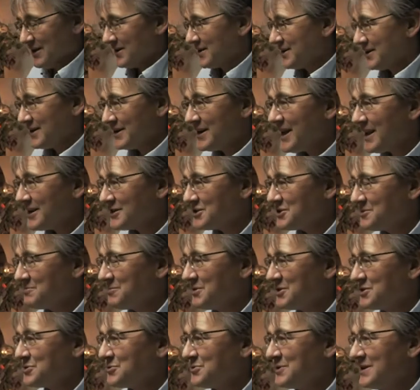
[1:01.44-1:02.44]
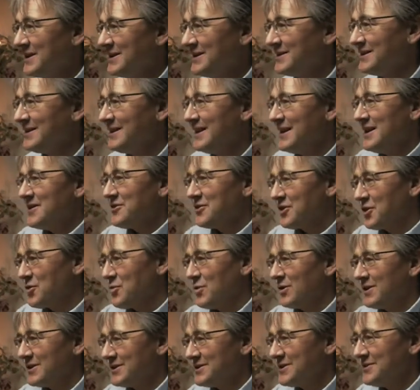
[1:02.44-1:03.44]
connection between the
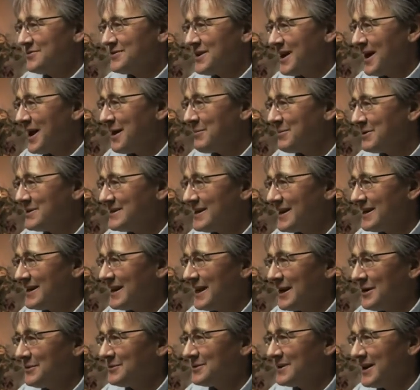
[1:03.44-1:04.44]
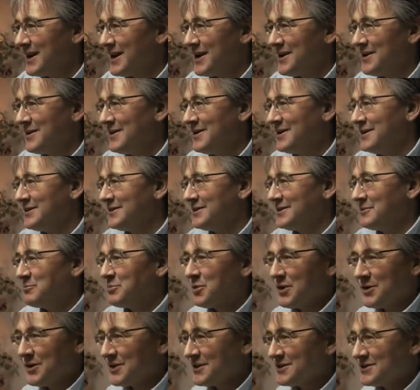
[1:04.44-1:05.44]
quality of the habitat out there and the
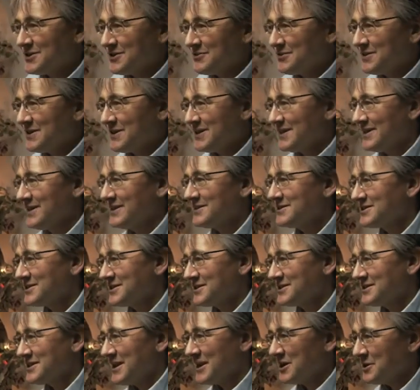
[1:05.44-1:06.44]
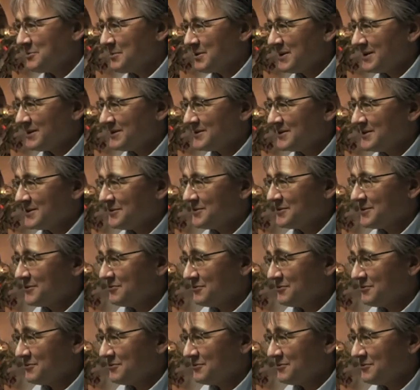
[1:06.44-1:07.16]
productivity and sustainability of the